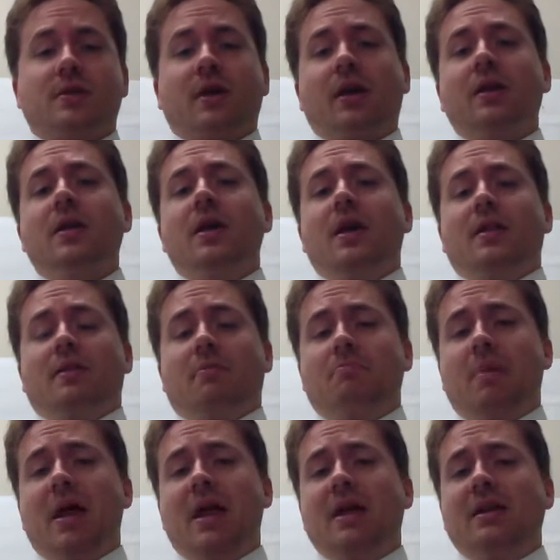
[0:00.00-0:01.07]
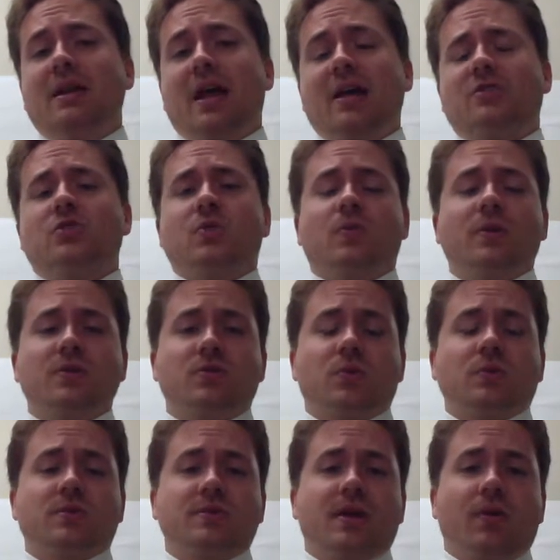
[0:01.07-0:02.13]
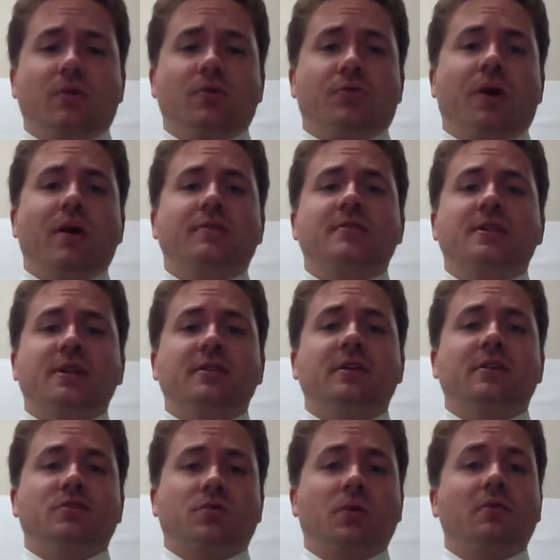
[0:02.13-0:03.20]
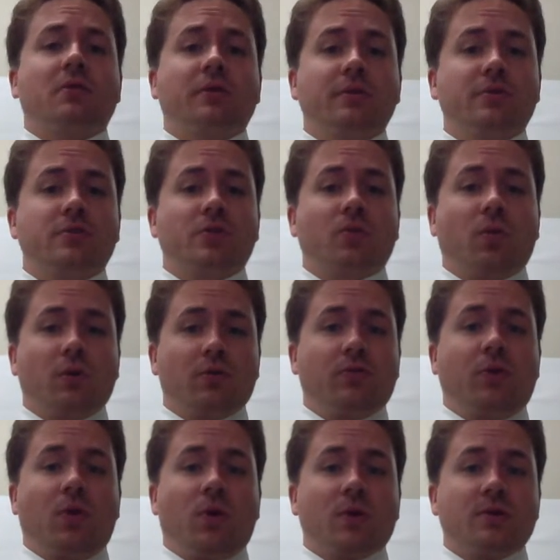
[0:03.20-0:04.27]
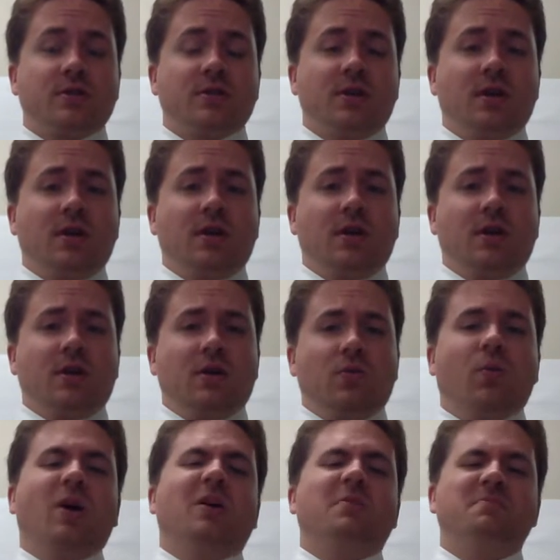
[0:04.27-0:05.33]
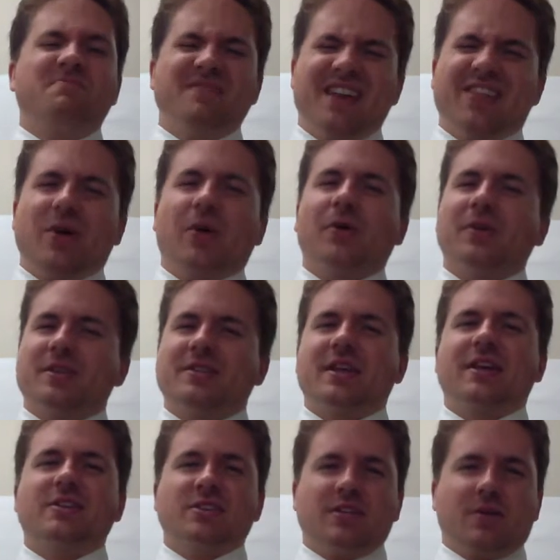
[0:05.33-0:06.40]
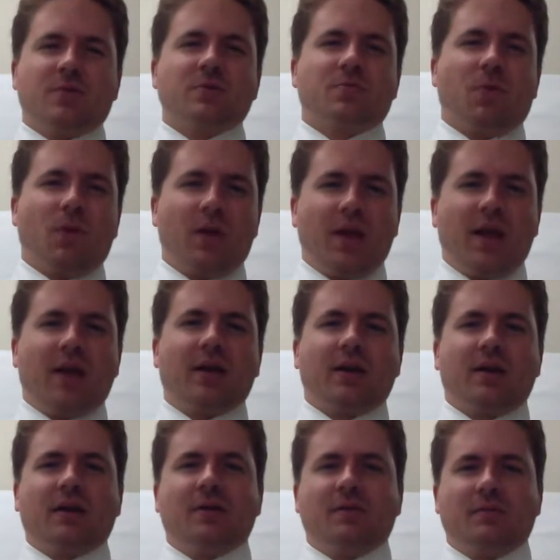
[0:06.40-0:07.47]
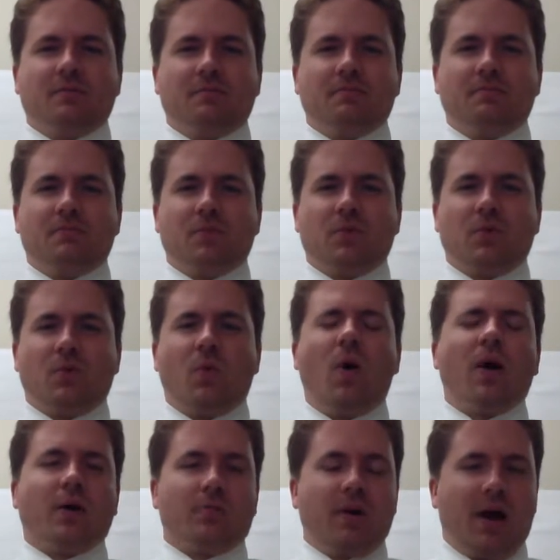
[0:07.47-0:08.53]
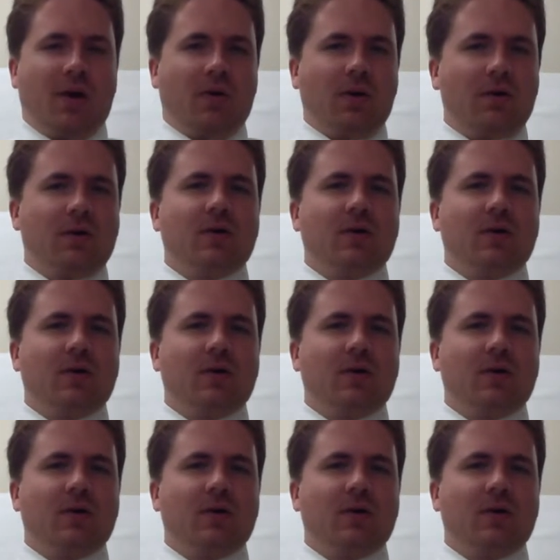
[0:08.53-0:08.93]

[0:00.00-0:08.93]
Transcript: Okay, the main natural resources that were drivers of the Industrial Revolution were, of course, well, in the early stages it was more like water power.